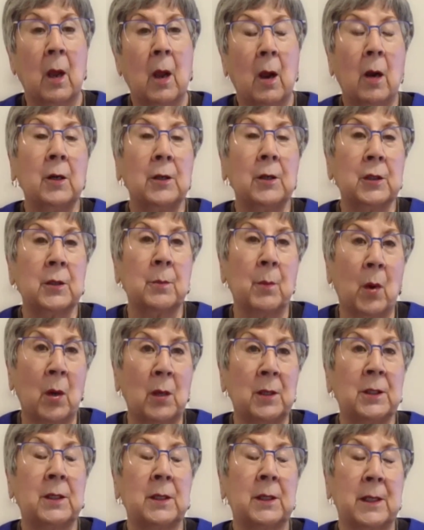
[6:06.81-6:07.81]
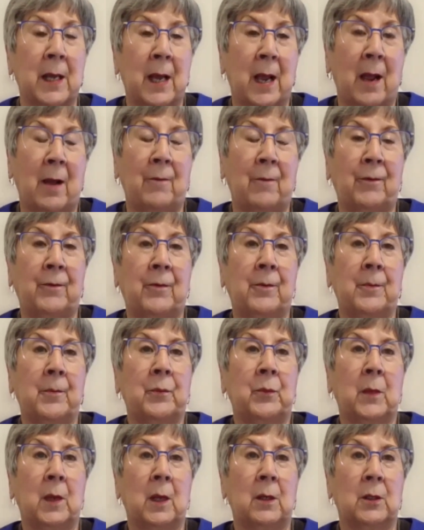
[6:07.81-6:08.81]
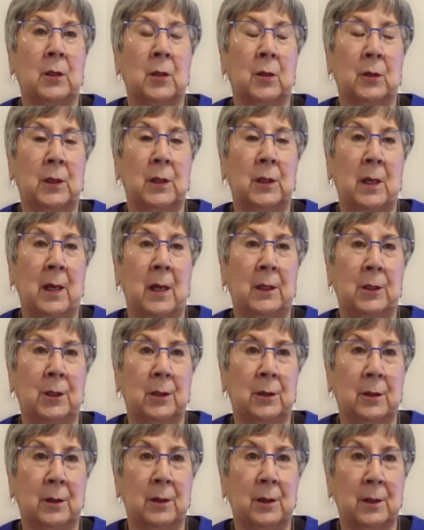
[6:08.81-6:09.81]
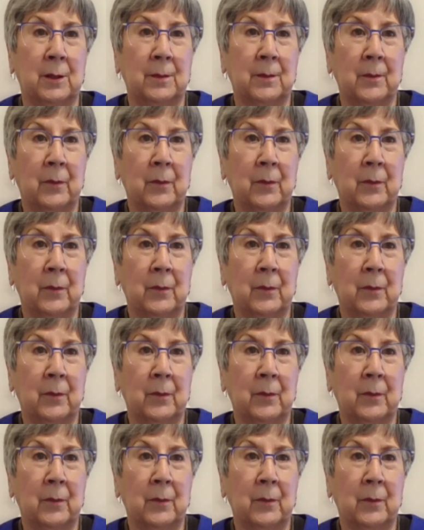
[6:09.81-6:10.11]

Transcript: are small staff associations.